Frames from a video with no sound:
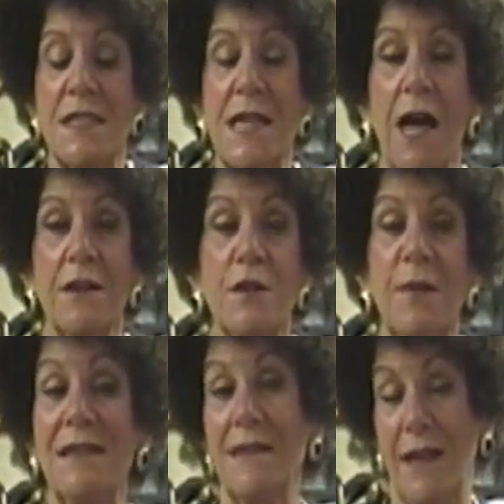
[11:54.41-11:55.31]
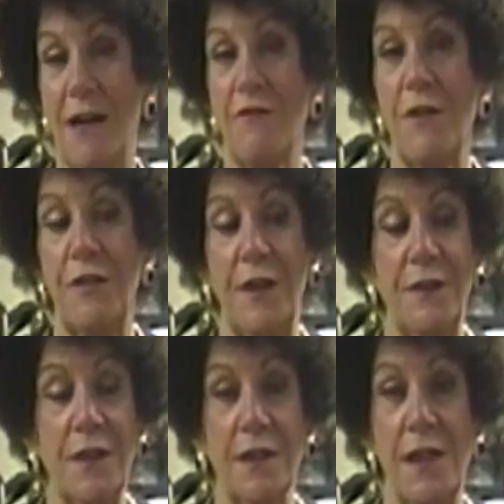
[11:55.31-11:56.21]
Document
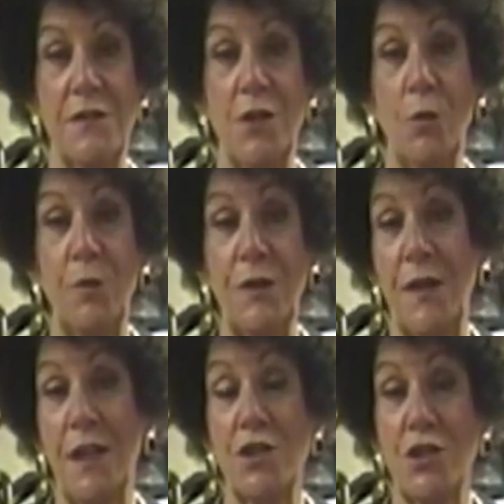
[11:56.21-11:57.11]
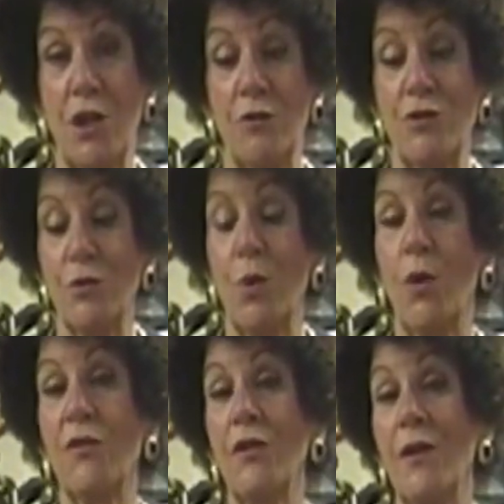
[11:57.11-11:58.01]
everything. The glaze notebook that I showed you
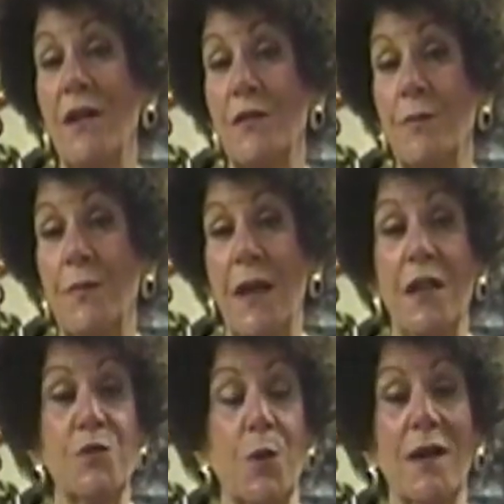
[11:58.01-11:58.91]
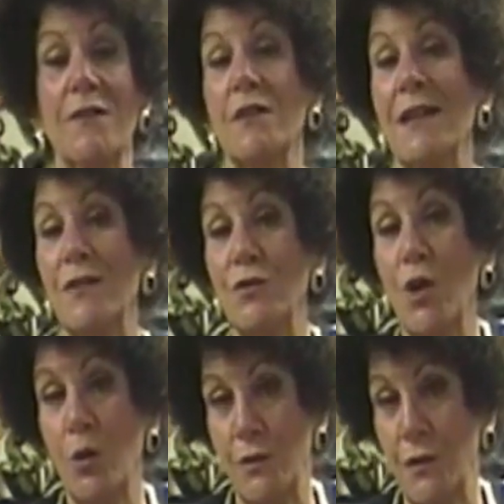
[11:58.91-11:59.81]
also has a page where I have glaze
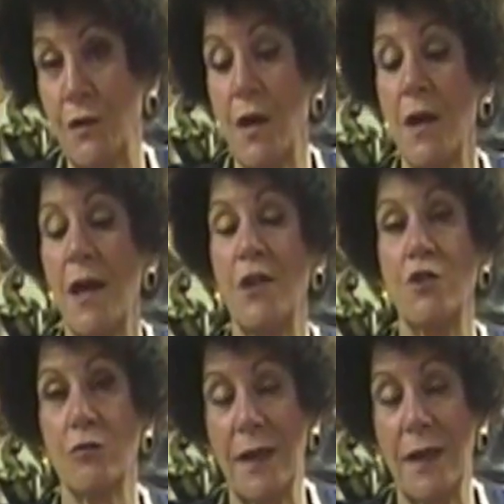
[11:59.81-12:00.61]
notes. And you